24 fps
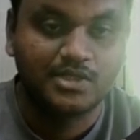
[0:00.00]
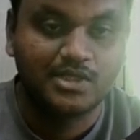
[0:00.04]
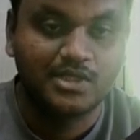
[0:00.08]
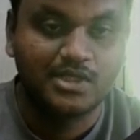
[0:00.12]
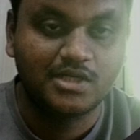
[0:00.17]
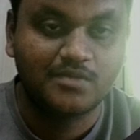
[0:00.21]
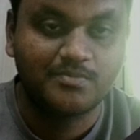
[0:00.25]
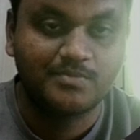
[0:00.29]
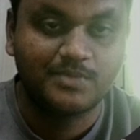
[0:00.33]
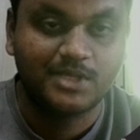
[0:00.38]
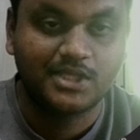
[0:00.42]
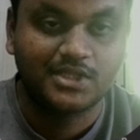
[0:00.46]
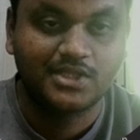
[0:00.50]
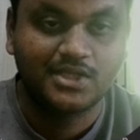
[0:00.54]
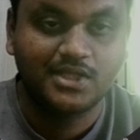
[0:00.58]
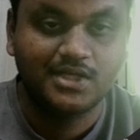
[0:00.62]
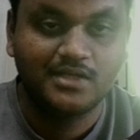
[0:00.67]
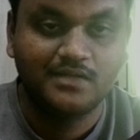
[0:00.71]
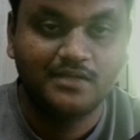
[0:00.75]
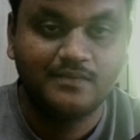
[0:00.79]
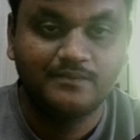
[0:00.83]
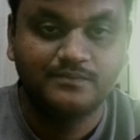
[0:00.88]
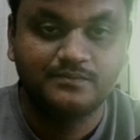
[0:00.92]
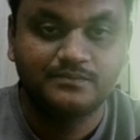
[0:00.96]
delete
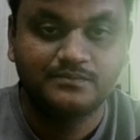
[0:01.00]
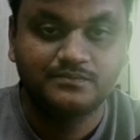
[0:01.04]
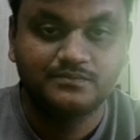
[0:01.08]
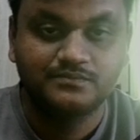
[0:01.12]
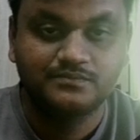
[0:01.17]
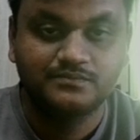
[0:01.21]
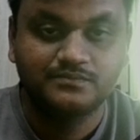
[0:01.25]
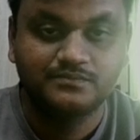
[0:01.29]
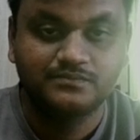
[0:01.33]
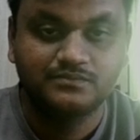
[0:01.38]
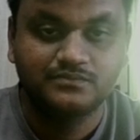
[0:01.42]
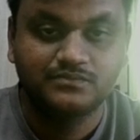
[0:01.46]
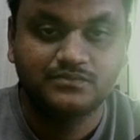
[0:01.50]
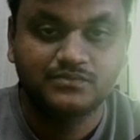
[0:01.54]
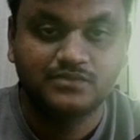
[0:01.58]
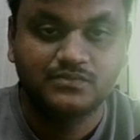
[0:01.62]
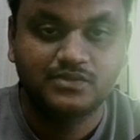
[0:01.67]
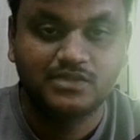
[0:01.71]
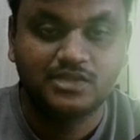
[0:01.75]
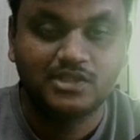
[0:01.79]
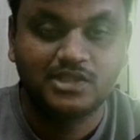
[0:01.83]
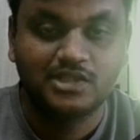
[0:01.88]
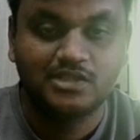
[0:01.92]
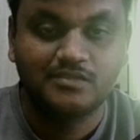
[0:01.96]
method.
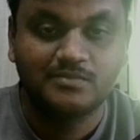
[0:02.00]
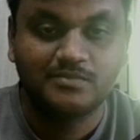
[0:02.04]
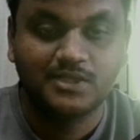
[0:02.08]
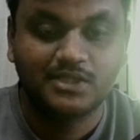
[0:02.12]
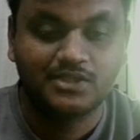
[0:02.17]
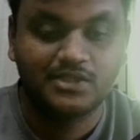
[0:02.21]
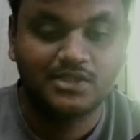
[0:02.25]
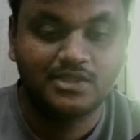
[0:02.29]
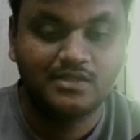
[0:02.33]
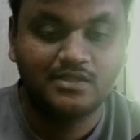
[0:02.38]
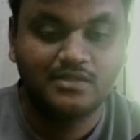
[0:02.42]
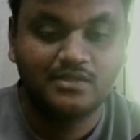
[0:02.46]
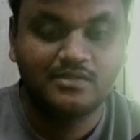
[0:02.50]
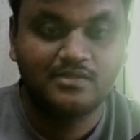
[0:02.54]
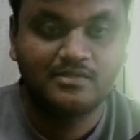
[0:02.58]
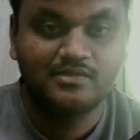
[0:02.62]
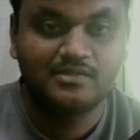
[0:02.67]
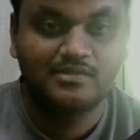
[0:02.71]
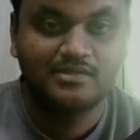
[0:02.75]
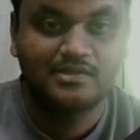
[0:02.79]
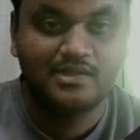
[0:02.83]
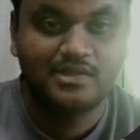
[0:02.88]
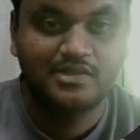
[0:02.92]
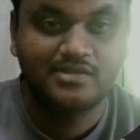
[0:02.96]
Delete method
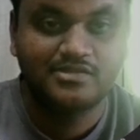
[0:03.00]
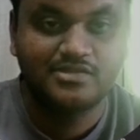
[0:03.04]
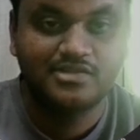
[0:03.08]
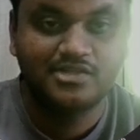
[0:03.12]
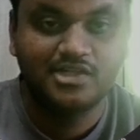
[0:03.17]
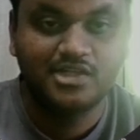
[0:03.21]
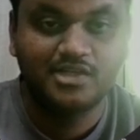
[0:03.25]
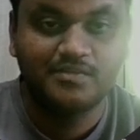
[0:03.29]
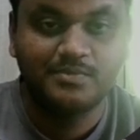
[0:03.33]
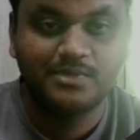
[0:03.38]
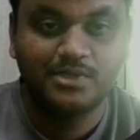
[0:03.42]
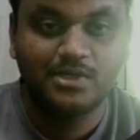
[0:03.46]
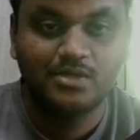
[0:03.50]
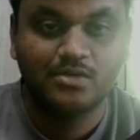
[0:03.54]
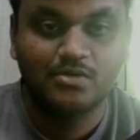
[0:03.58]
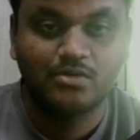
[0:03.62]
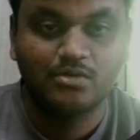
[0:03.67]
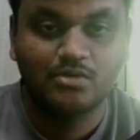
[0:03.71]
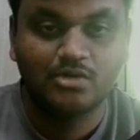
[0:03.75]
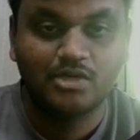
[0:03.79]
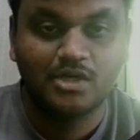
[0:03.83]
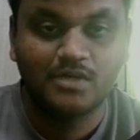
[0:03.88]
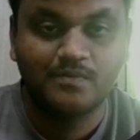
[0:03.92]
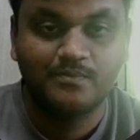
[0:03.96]
HTTP
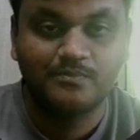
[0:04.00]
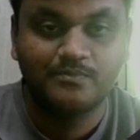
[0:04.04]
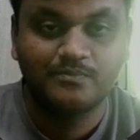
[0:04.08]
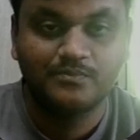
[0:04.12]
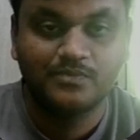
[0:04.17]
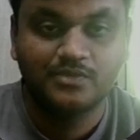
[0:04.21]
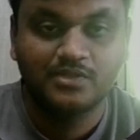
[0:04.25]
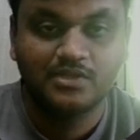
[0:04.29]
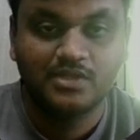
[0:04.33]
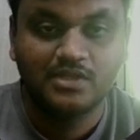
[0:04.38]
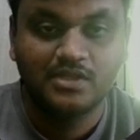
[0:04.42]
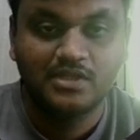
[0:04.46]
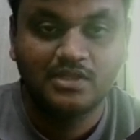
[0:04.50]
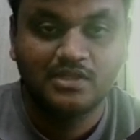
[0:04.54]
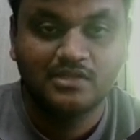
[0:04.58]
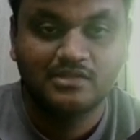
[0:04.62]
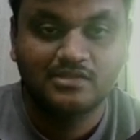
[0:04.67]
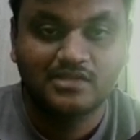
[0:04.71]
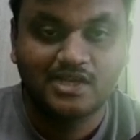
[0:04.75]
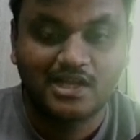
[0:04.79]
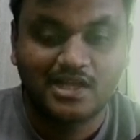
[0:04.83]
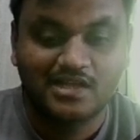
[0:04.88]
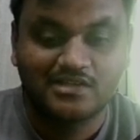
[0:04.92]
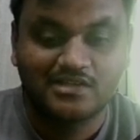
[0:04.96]
column /